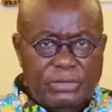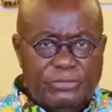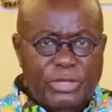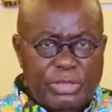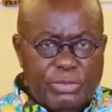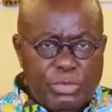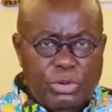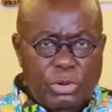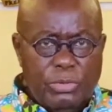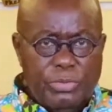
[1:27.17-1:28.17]

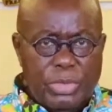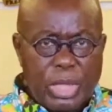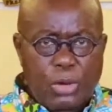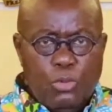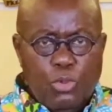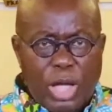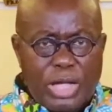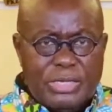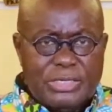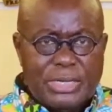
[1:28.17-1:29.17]
Furthermore,
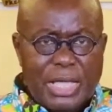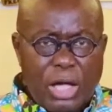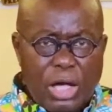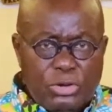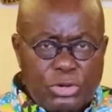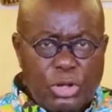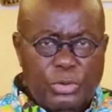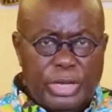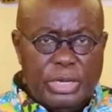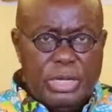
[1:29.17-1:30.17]
work is
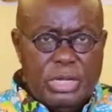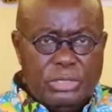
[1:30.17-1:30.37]
ongoing